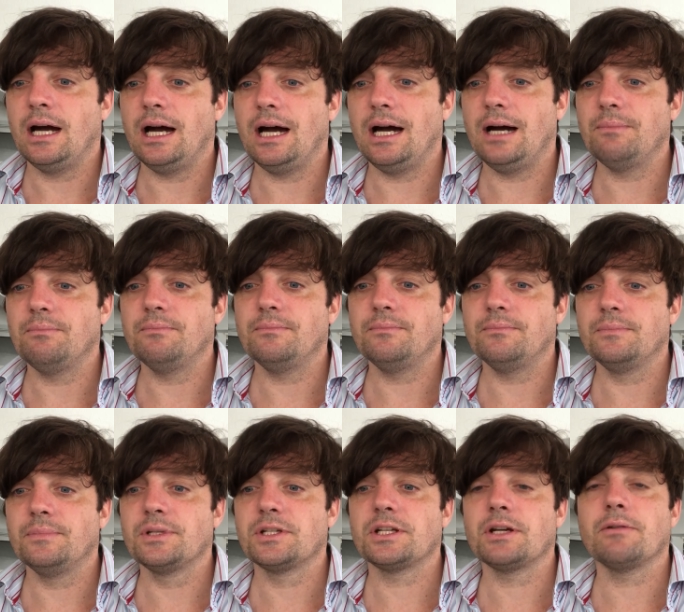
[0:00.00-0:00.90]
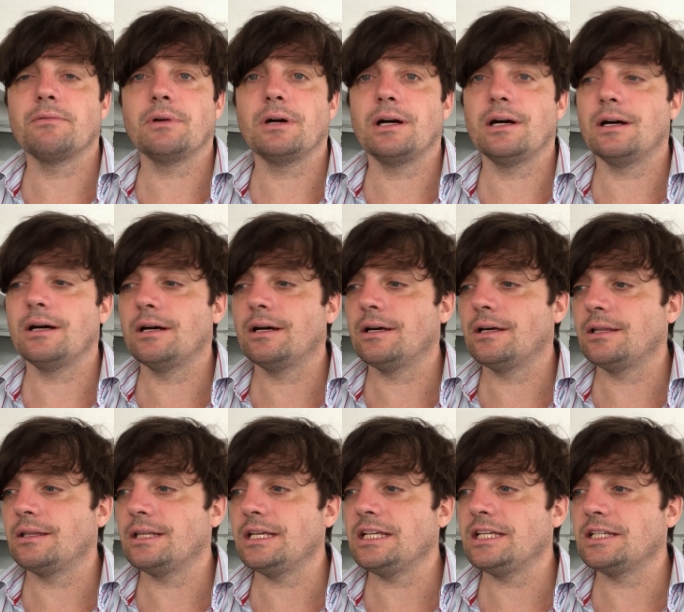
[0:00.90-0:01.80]
Um, so
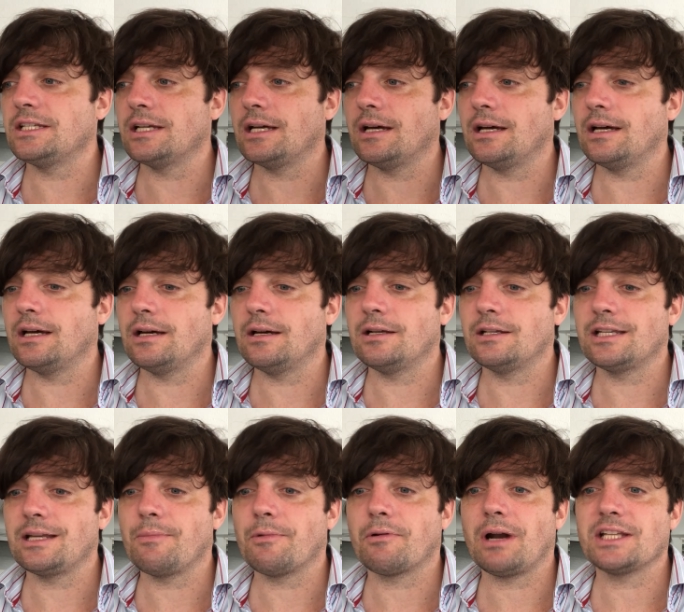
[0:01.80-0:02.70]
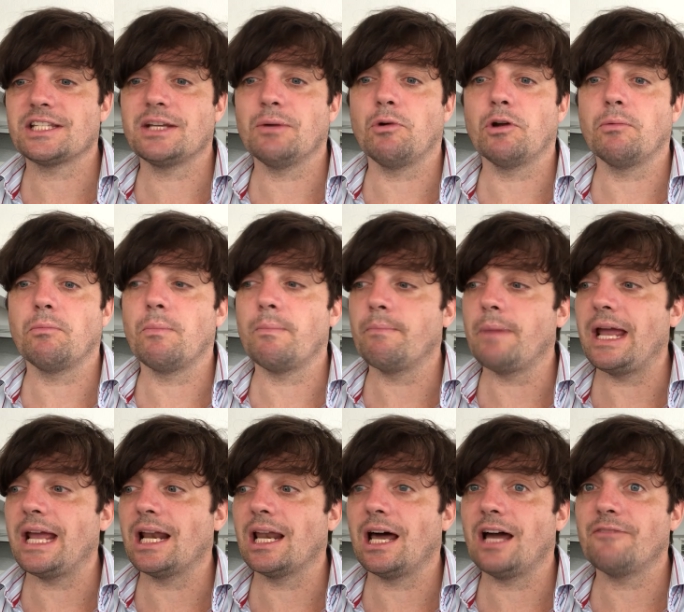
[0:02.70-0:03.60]
uh, these uh, Democrats, they want to
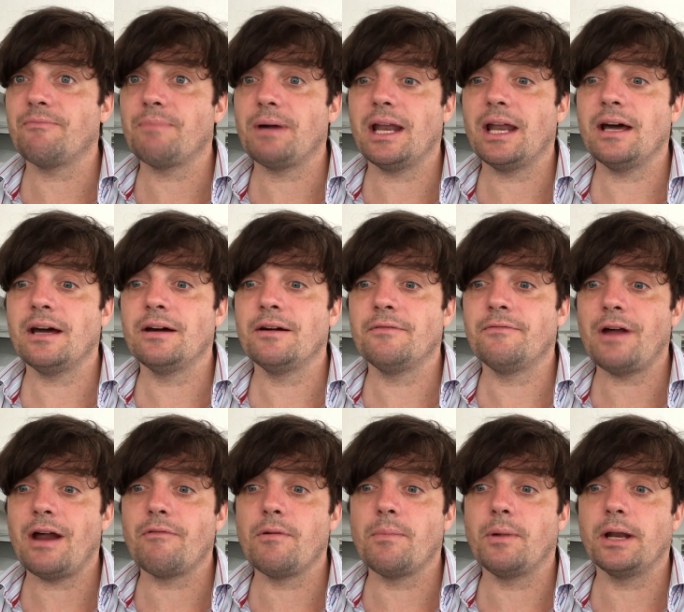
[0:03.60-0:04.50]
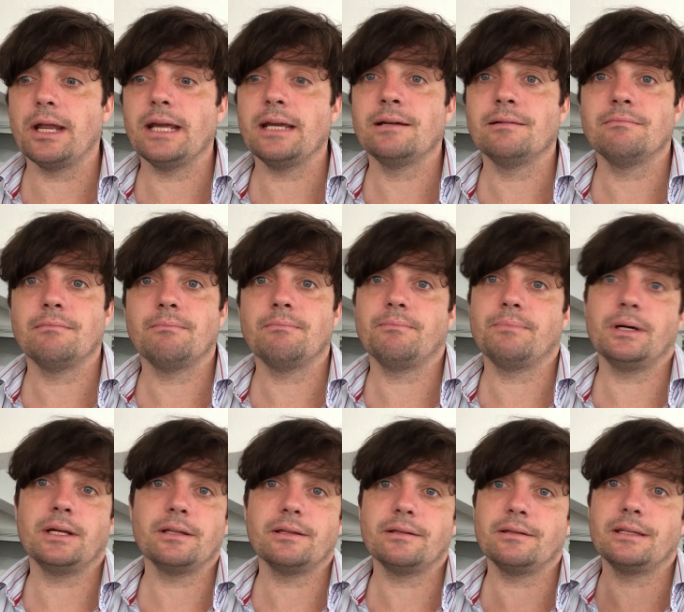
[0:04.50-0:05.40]
make life better for everybody,
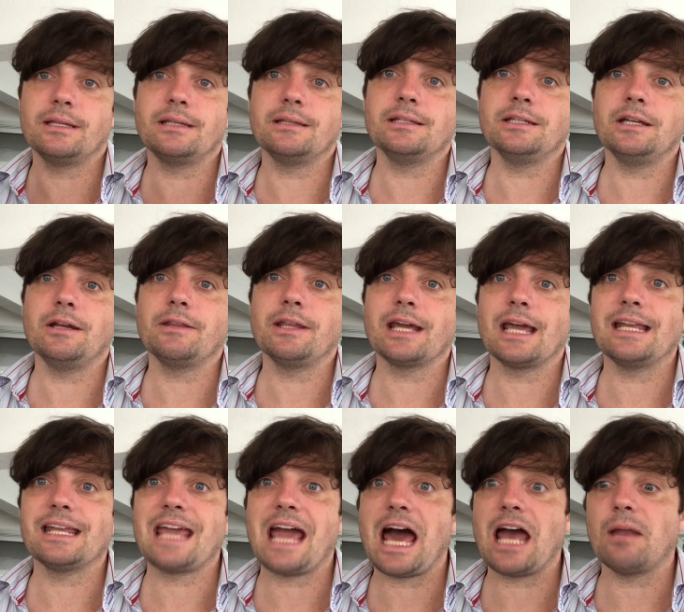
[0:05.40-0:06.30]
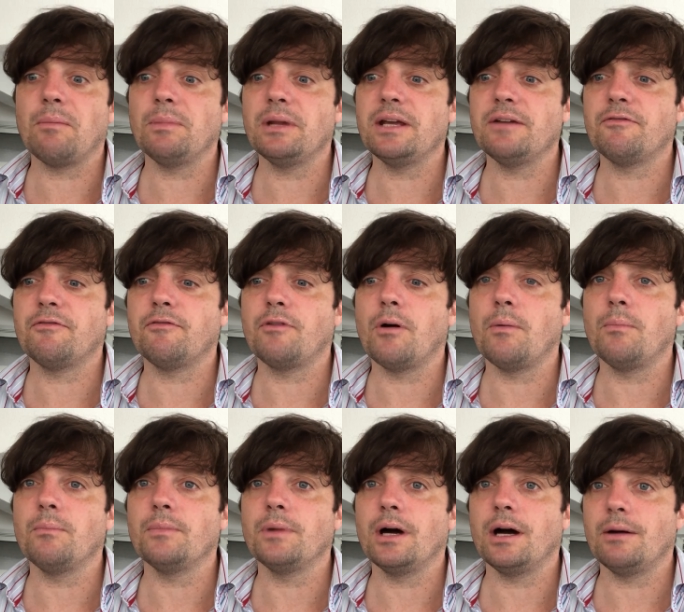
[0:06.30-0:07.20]
but you know they get calumny
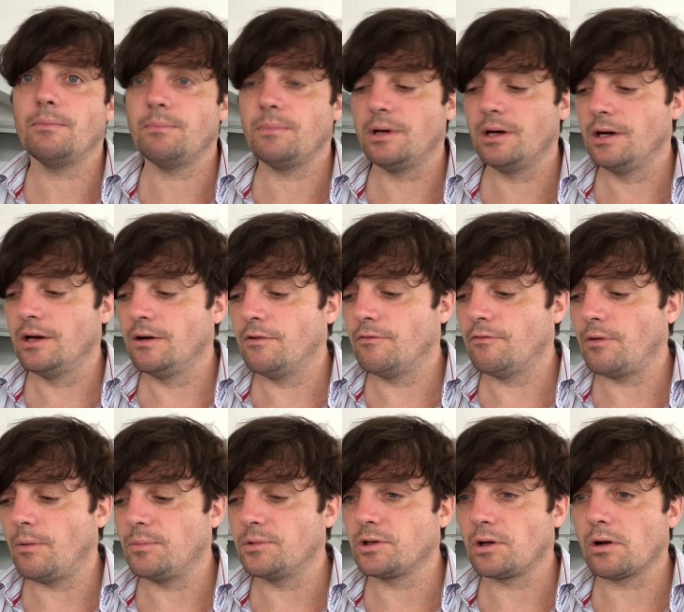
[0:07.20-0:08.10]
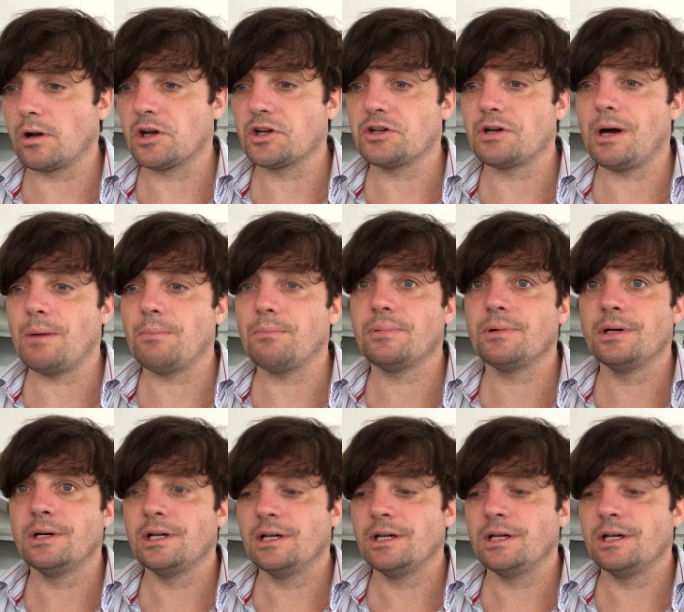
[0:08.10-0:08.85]
from um, from Donald Trump,